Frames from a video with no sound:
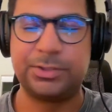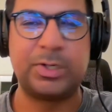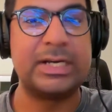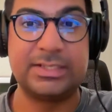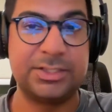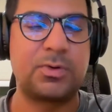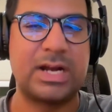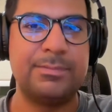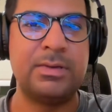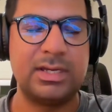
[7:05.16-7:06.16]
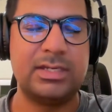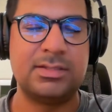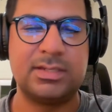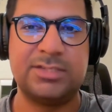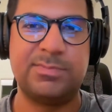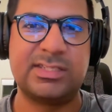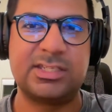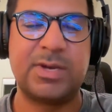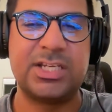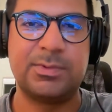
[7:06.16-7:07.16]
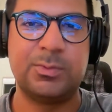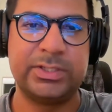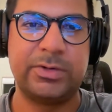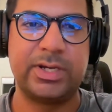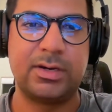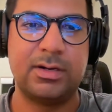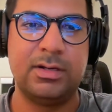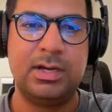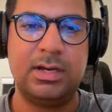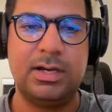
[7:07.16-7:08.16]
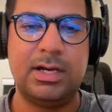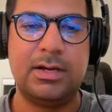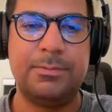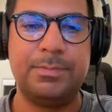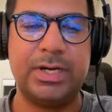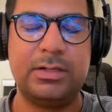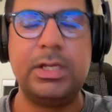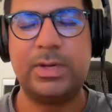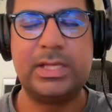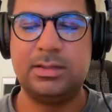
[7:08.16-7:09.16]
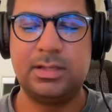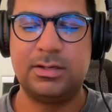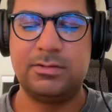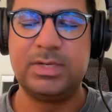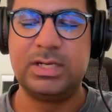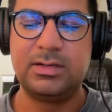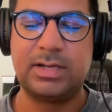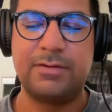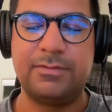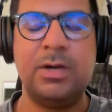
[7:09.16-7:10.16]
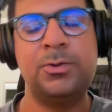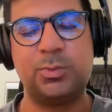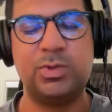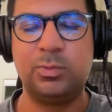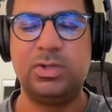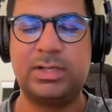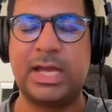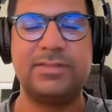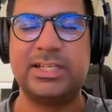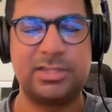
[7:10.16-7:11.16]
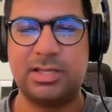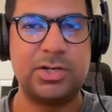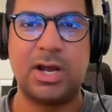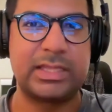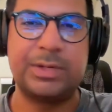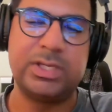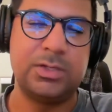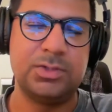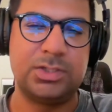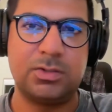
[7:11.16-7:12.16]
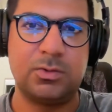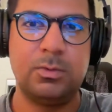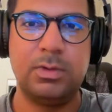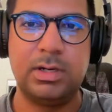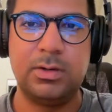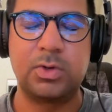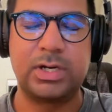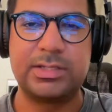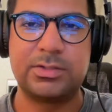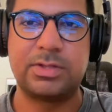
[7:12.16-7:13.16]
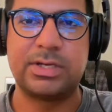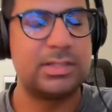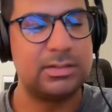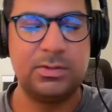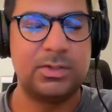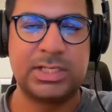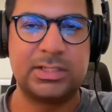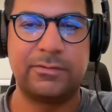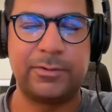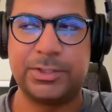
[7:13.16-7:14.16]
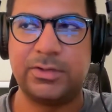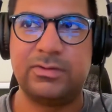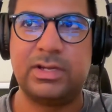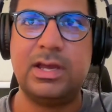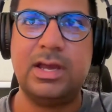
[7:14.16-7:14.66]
I'll try to describe as best as possible what's going on. But in the kind of notes, we'll kind of link to the doc that we use to organize our thoughts, and you can take a look for yourself.